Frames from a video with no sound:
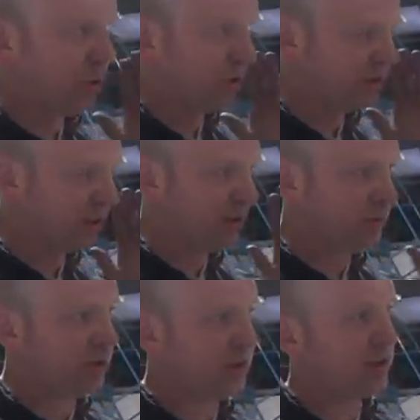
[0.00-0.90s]
more
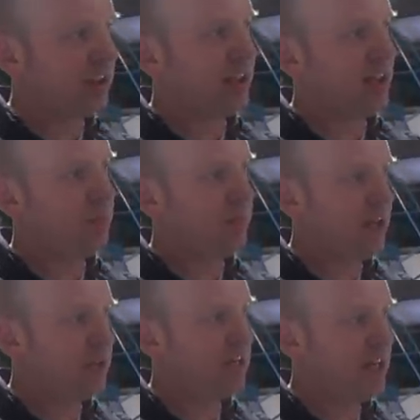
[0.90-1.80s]
continuous you can
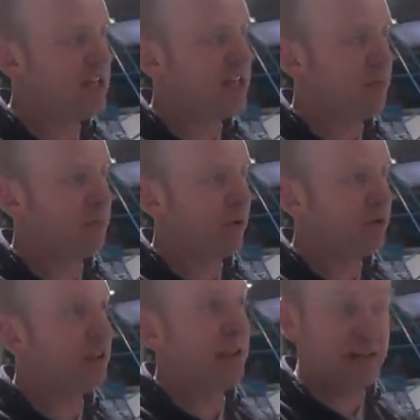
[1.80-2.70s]
keep the heat
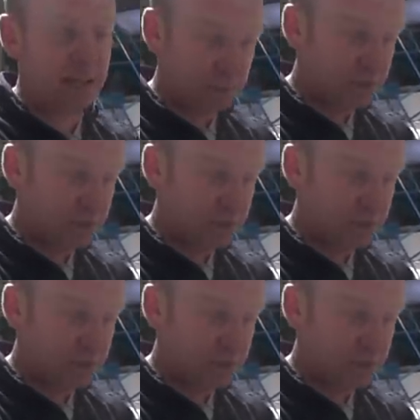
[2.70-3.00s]
input and the